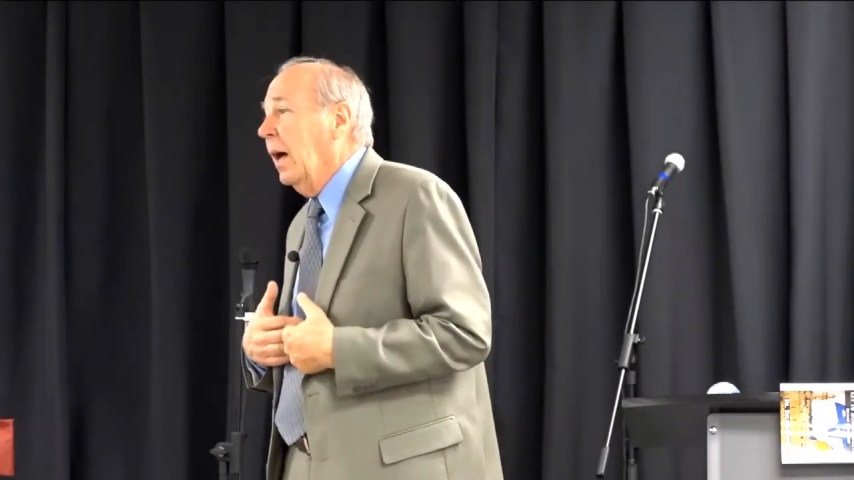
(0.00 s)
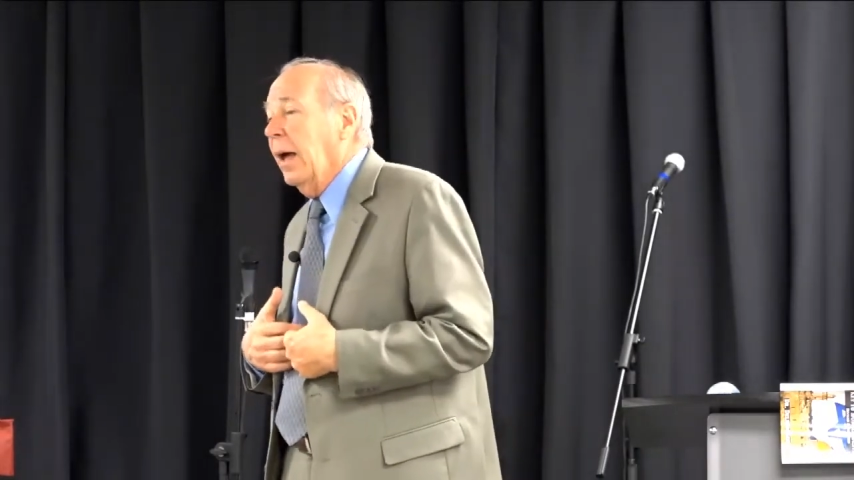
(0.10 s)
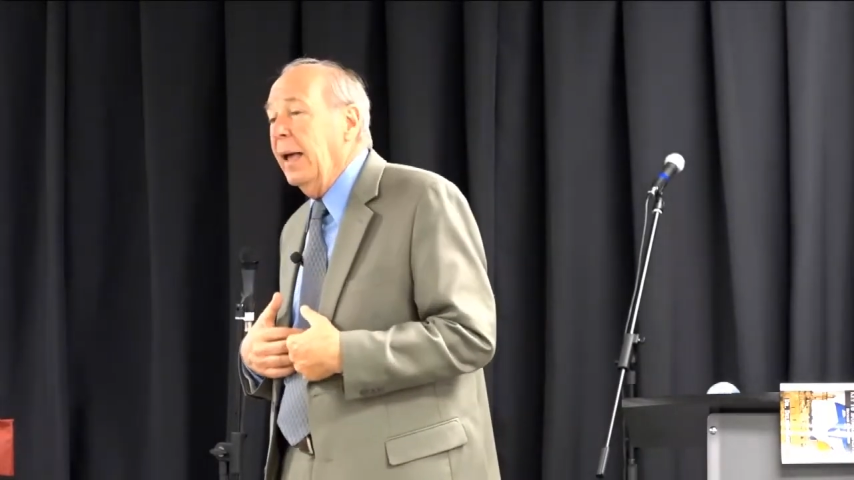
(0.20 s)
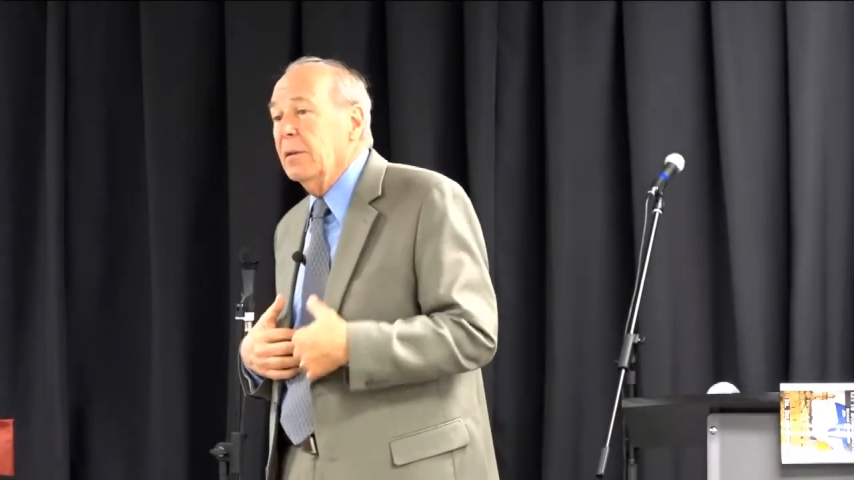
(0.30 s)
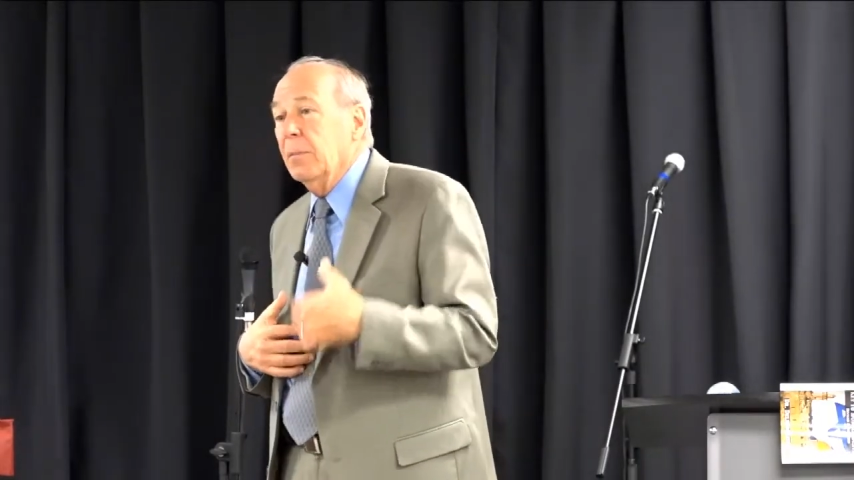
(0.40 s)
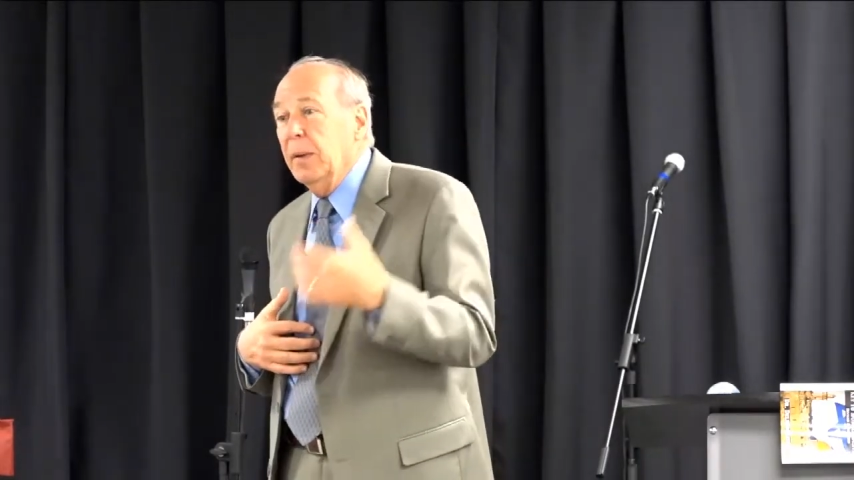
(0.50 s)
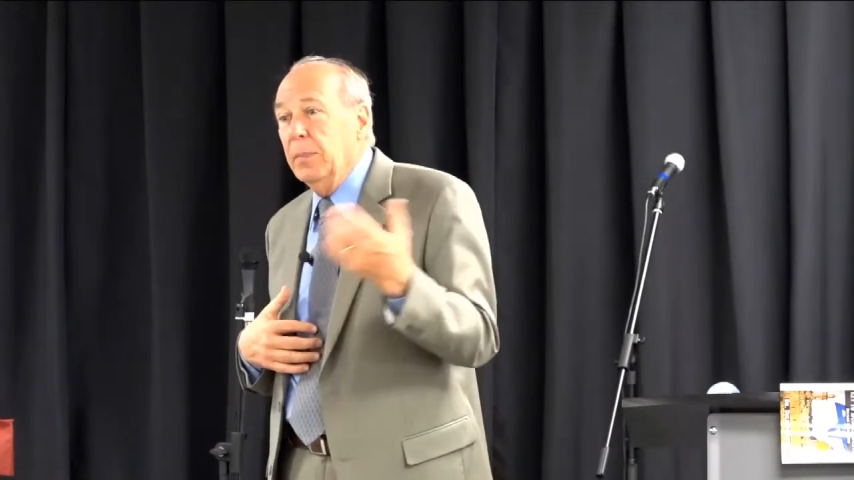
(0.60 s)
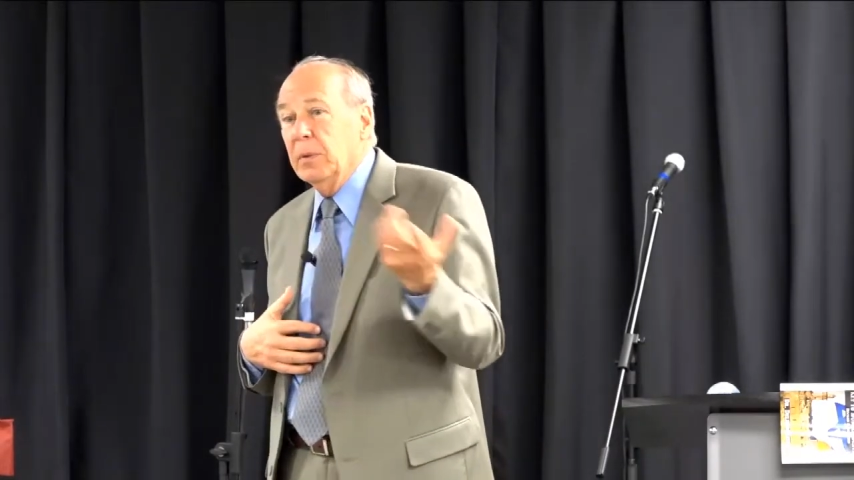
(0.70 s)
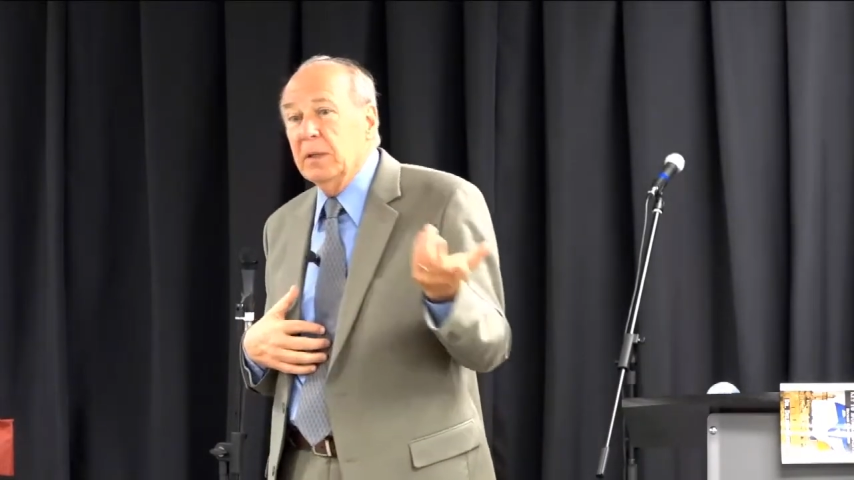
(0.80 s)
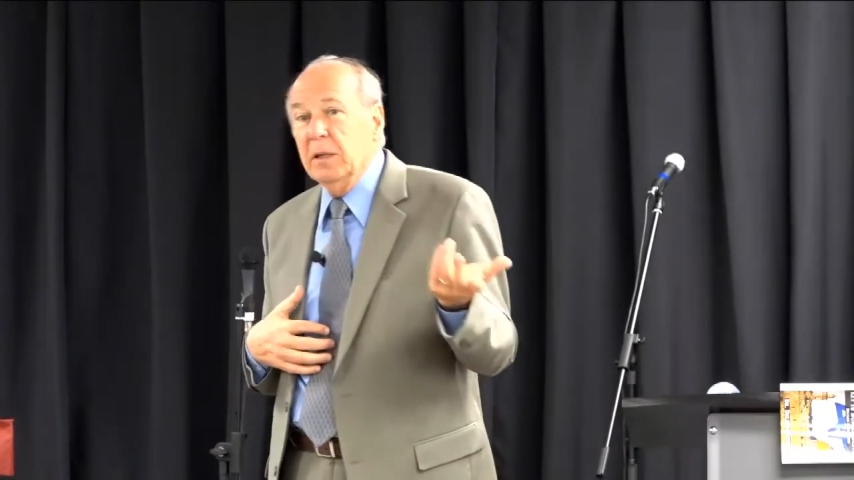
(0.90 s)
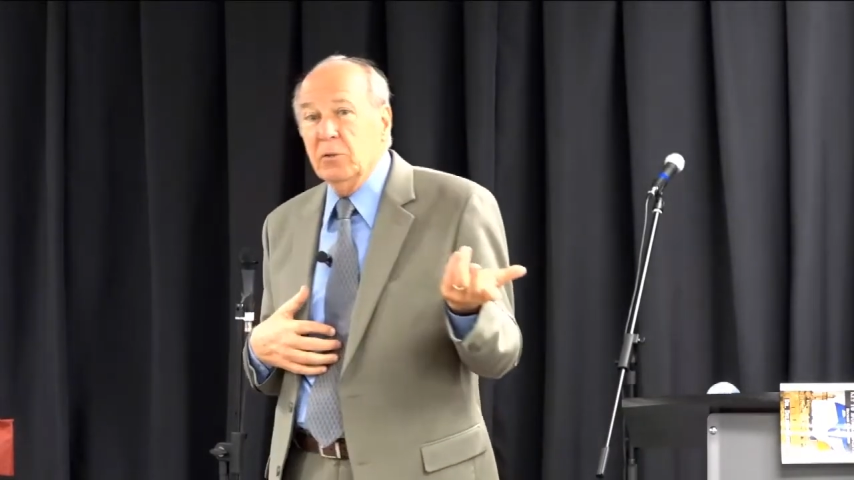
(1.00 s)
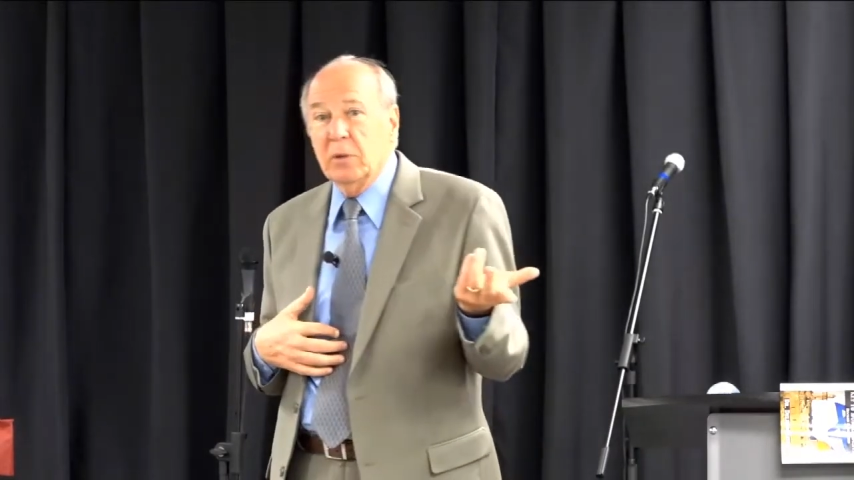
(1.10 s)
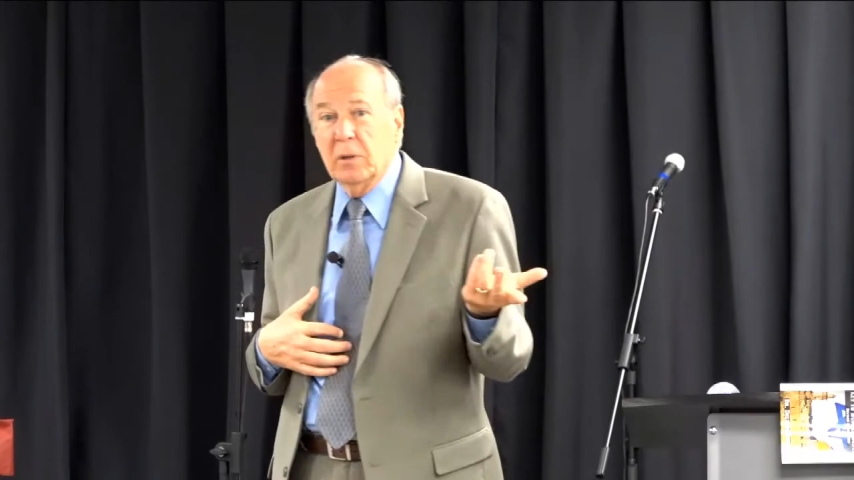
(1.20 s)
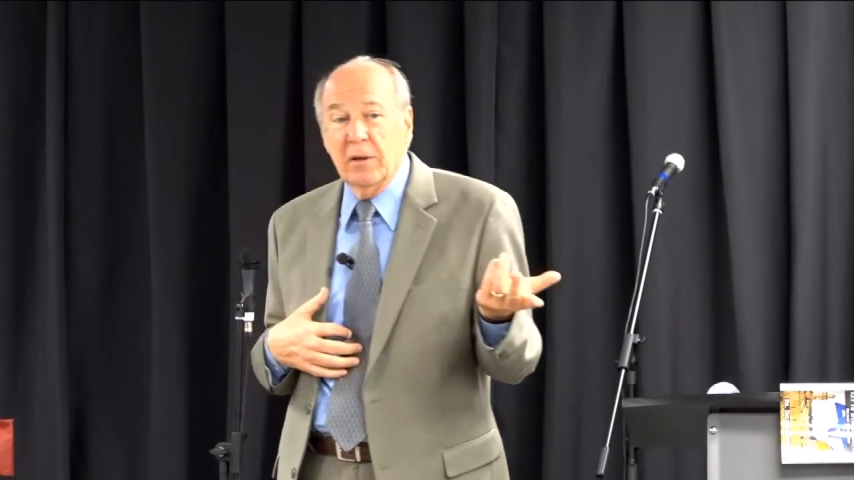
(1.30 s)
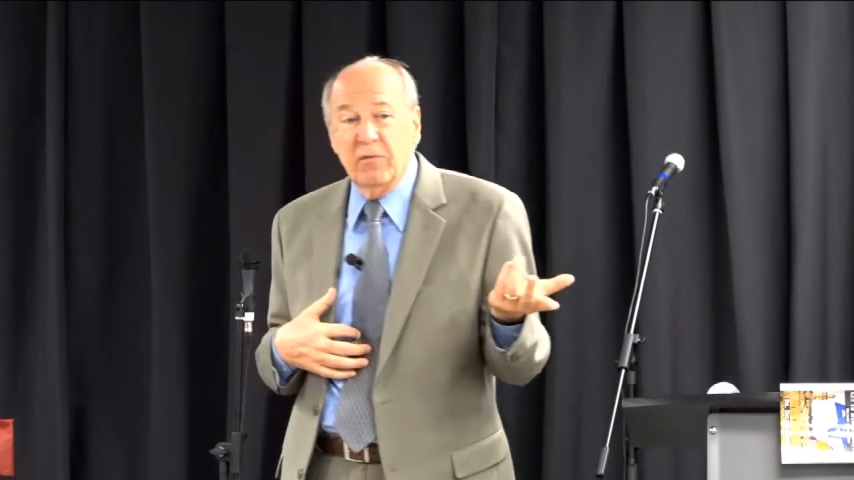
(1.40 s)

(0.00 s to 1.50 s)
hey, the people in Israel have